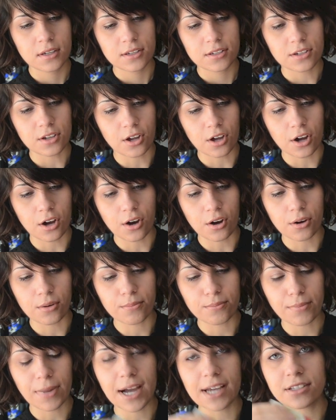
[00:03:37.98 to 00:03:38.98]
So
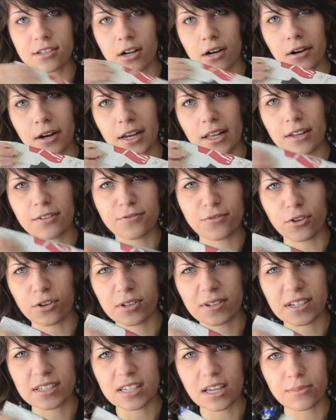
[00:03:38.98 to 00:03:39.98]
mine's already
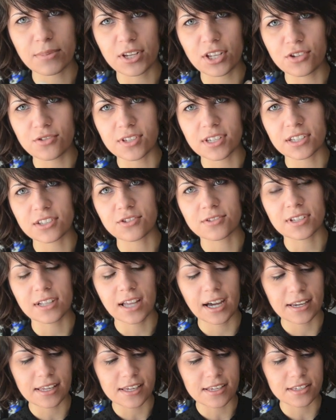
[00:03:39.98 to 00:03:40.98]
folded because I've been using it, so it's a
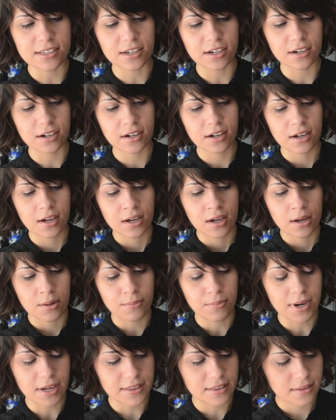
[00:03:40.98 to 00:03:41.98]
lot easier.
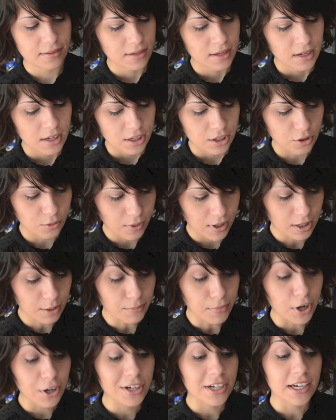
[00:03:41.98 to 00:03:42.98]
But you want to
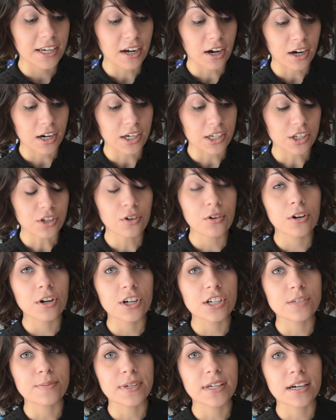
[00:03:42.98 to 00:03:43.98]
mark it on
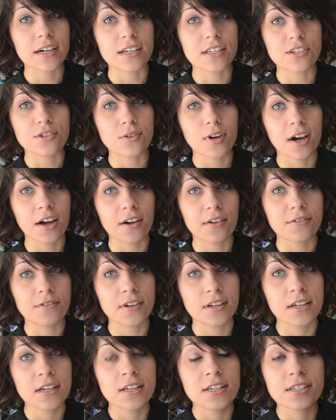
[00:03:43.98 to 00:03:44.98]
yours because you
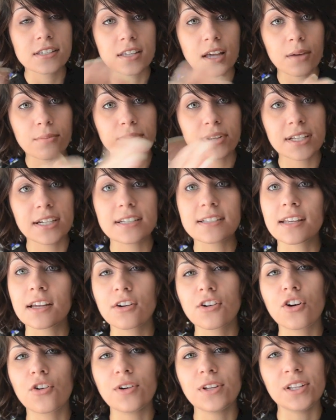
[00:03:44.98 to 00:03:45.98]
have some pleats that
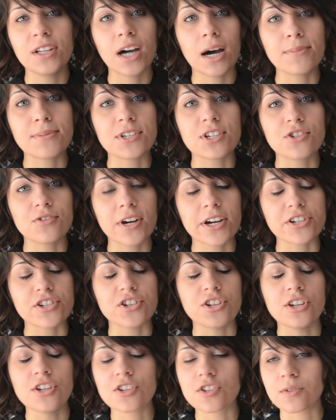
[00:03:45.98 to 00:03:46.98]
are going the opposite
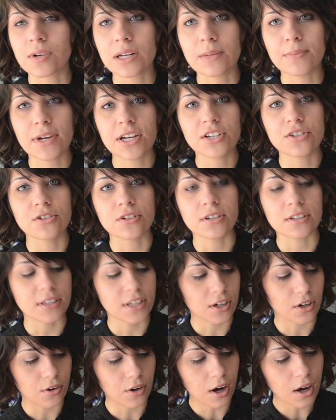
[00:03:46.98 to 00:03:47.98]
direction. You just want to make sure that they
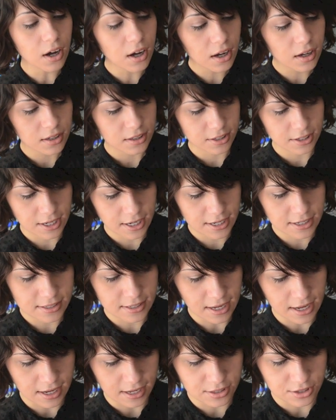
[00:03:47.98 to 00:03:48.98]
go all nice
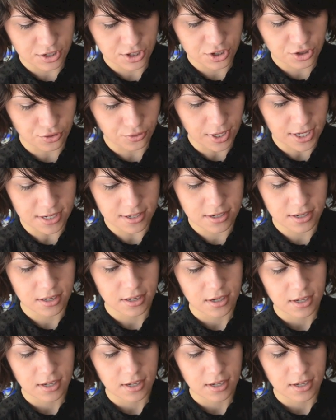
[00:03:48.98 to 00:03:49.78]
and straight.